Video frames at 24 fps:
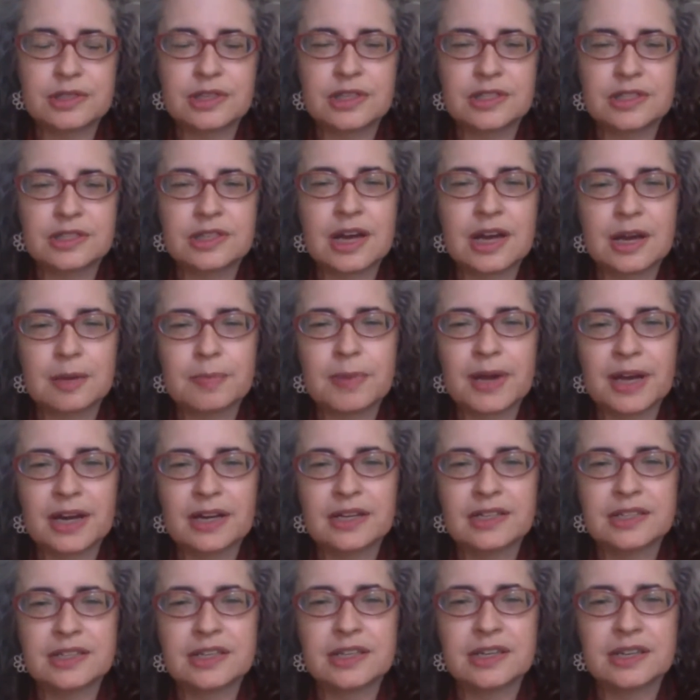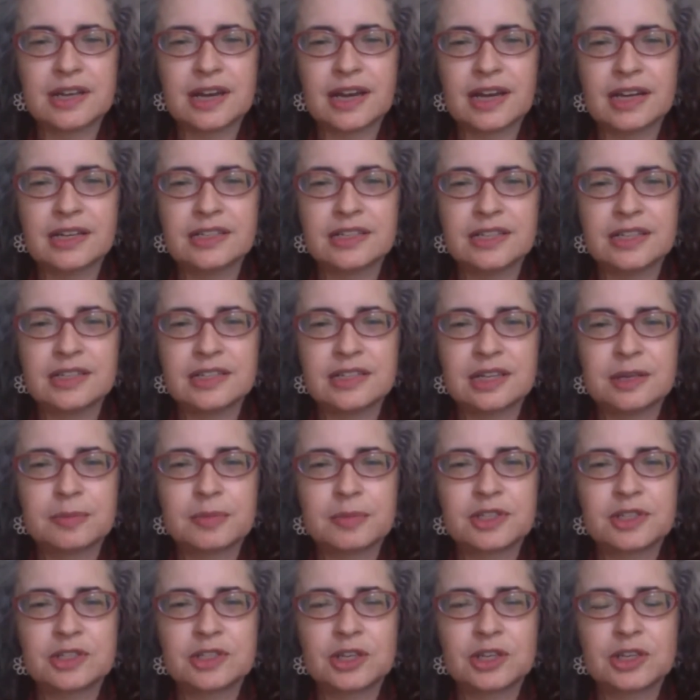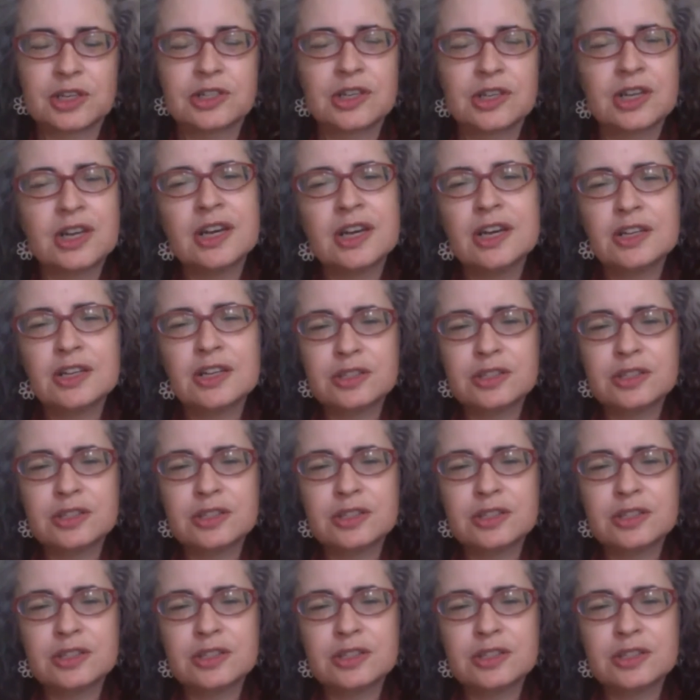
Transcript: it's not a bad idea to add a daytime exchange.